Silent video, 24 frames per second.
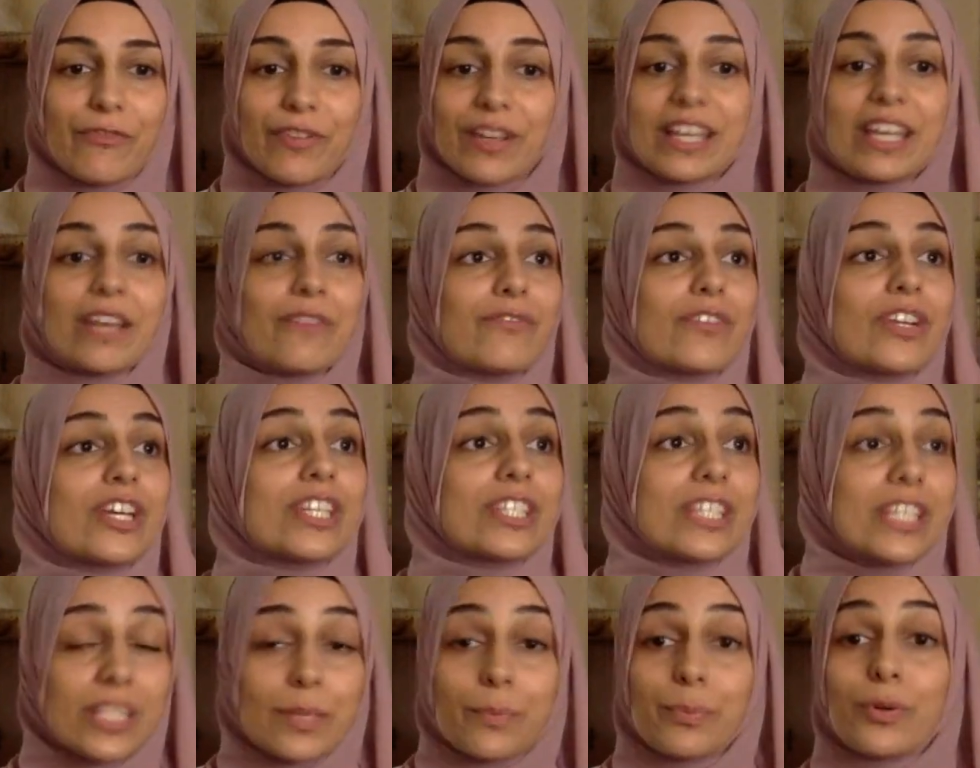forgiveness.
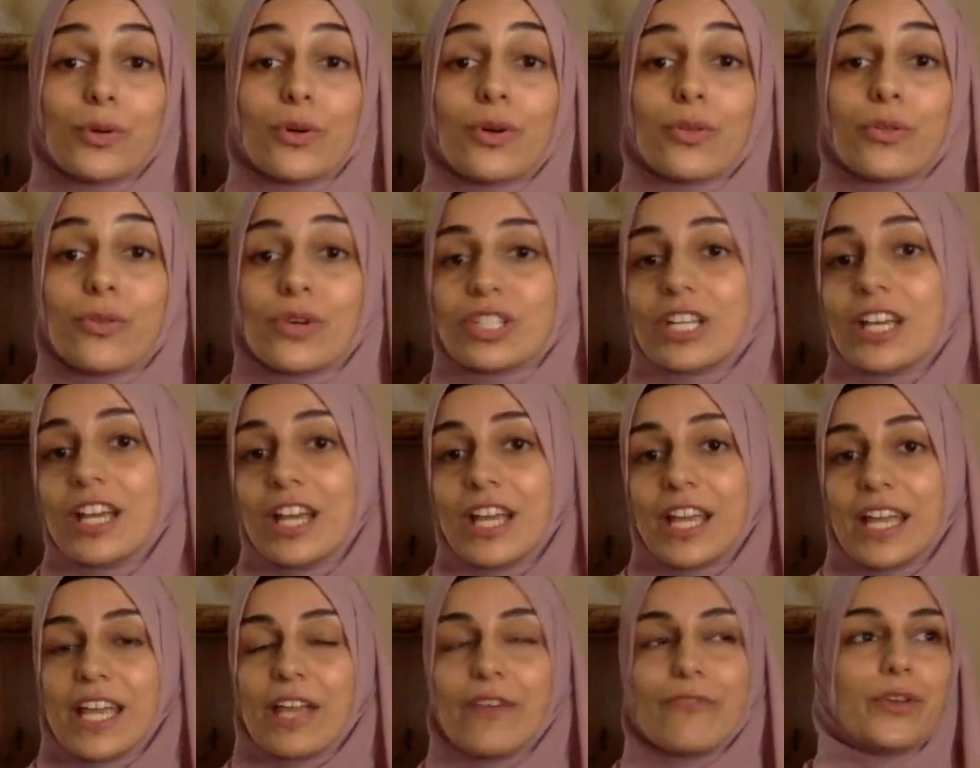These are pure thoughts.
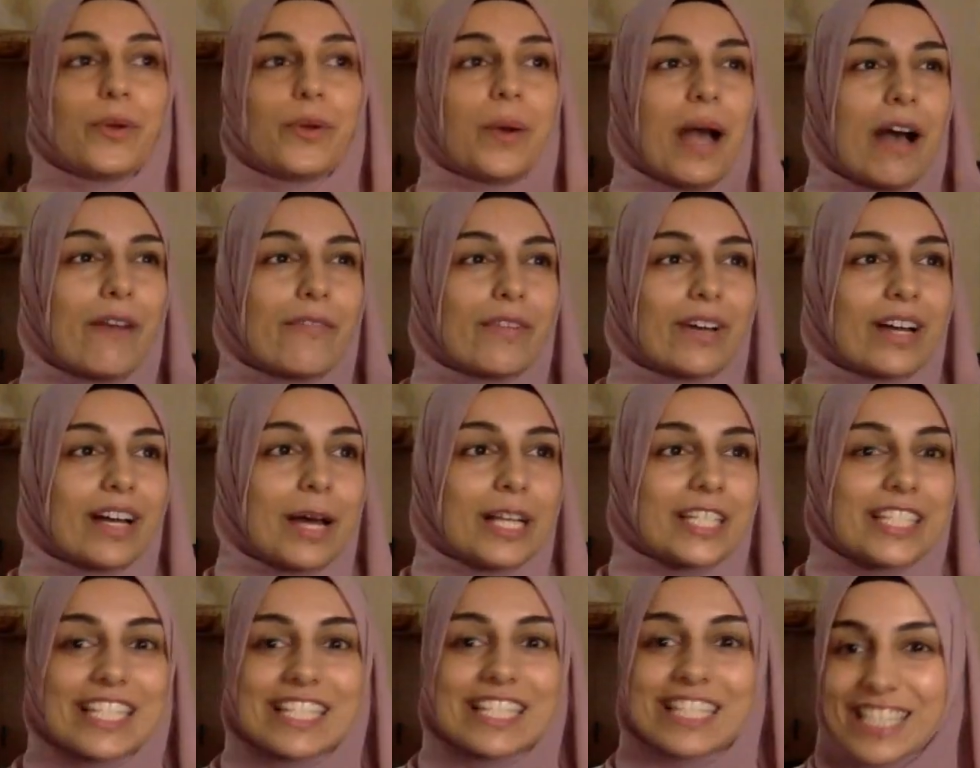If you have
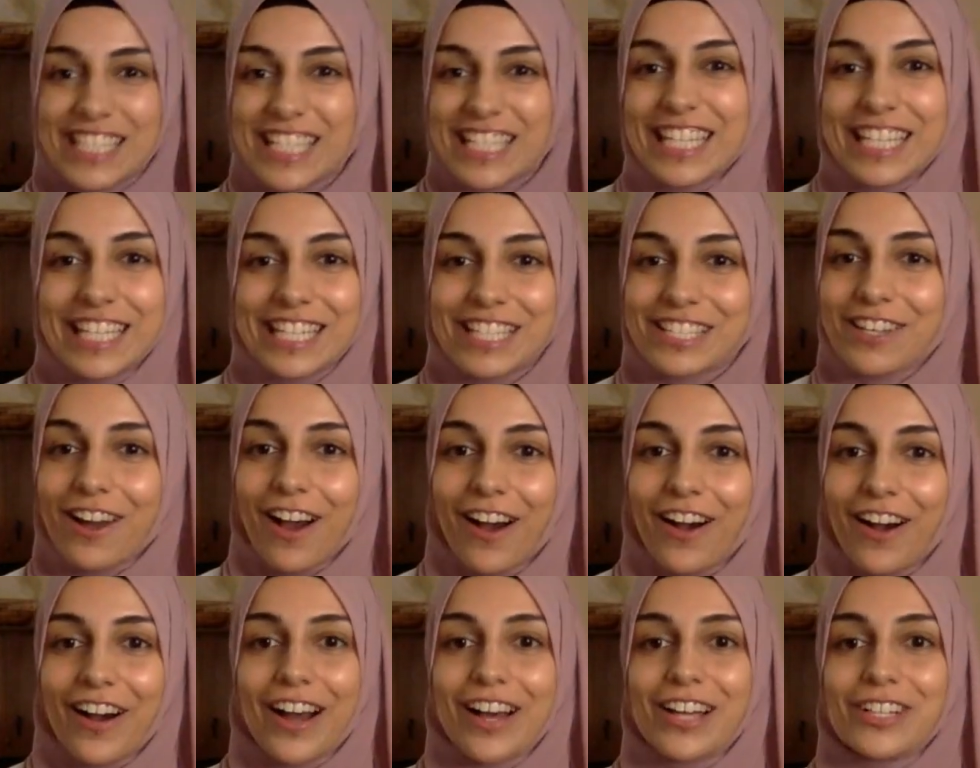a diseased
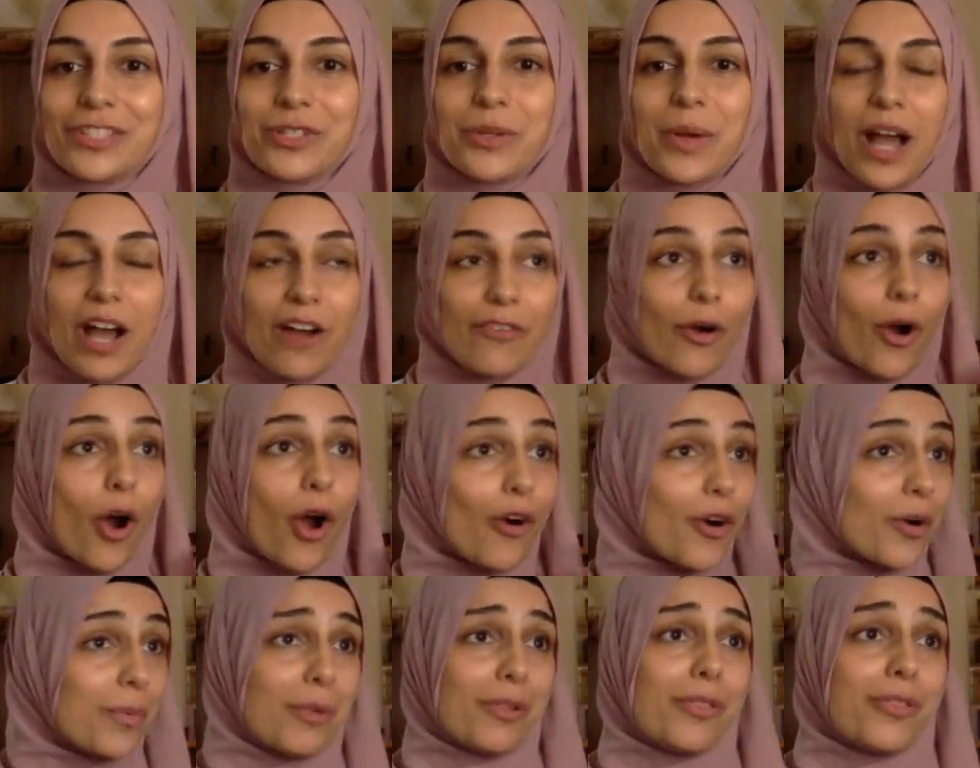heart, you have
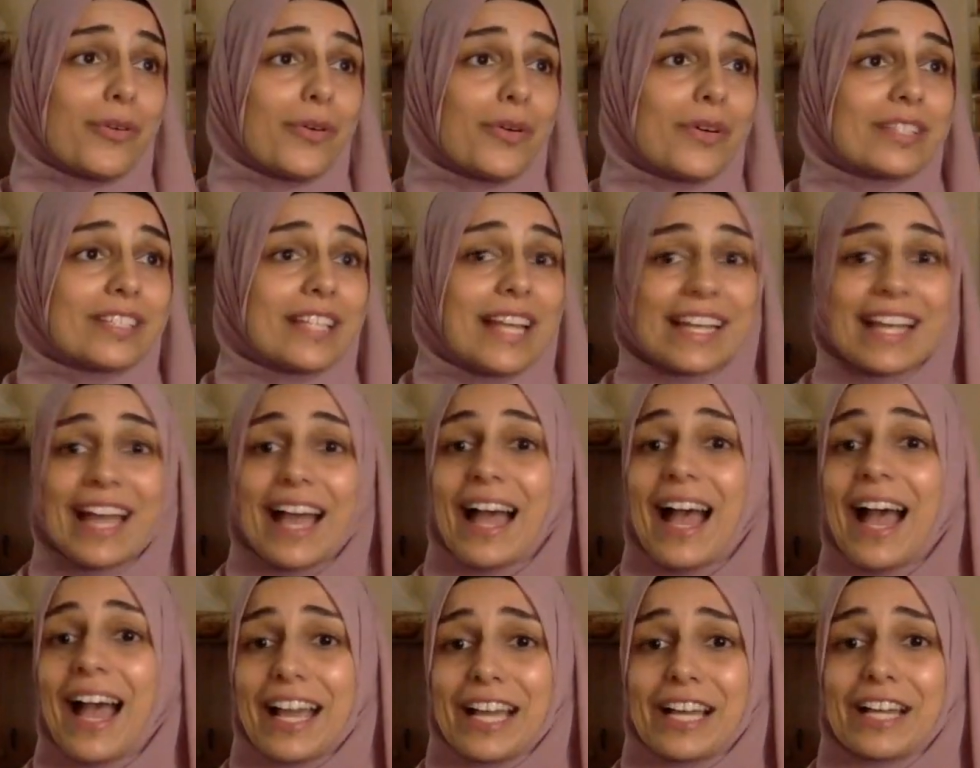horrible thoughts like
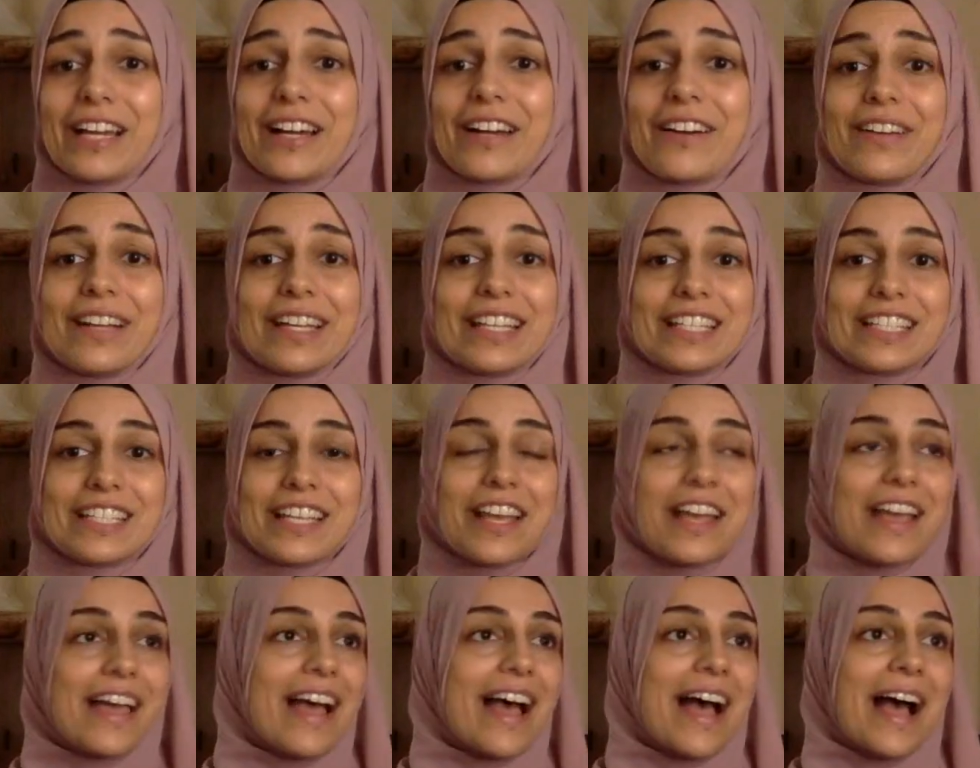anger and
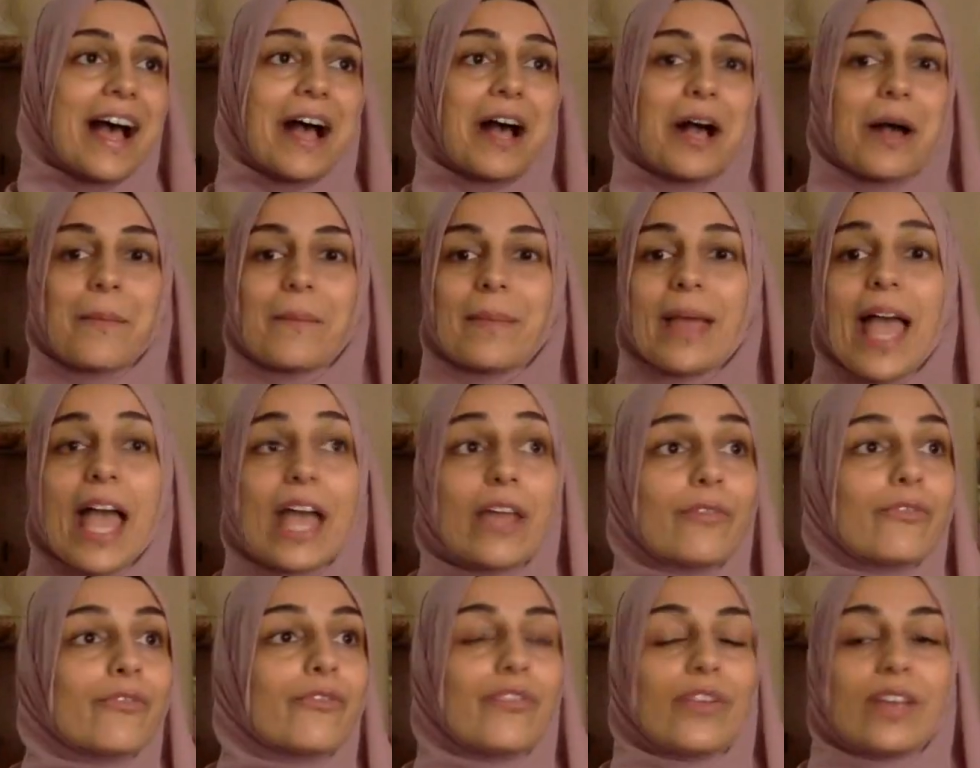
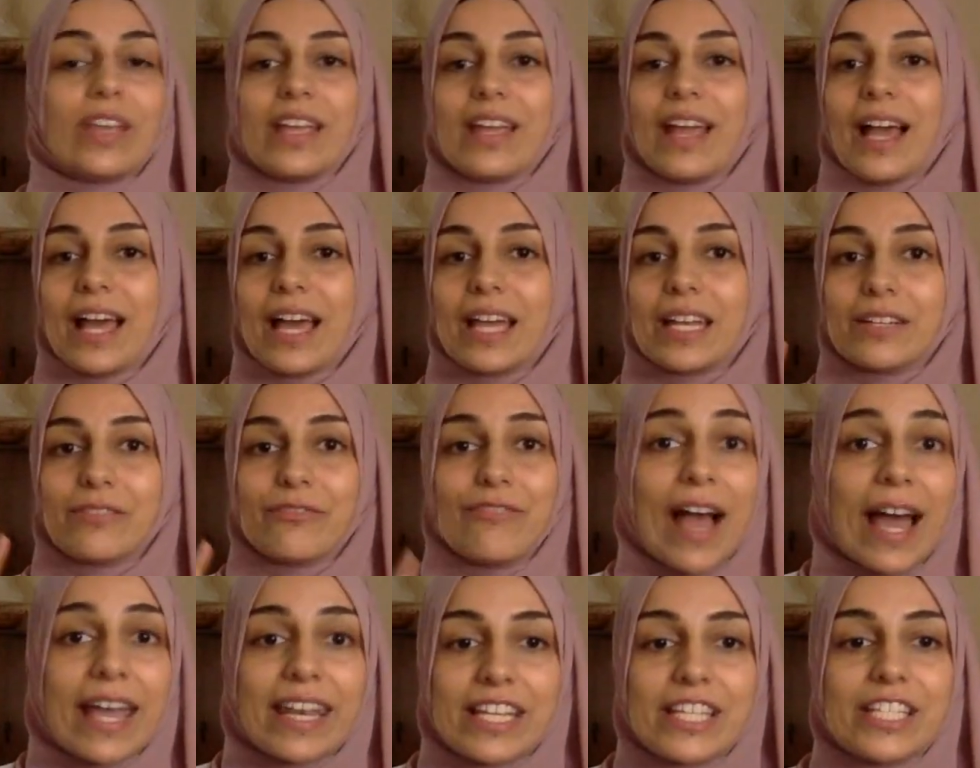envy and
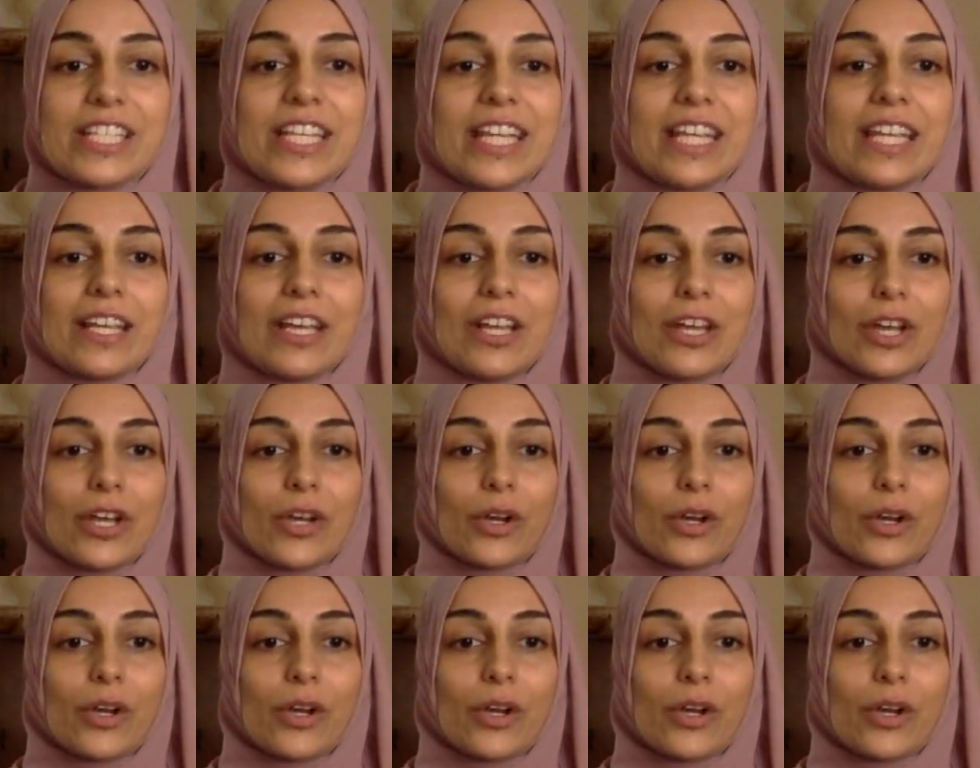vanity.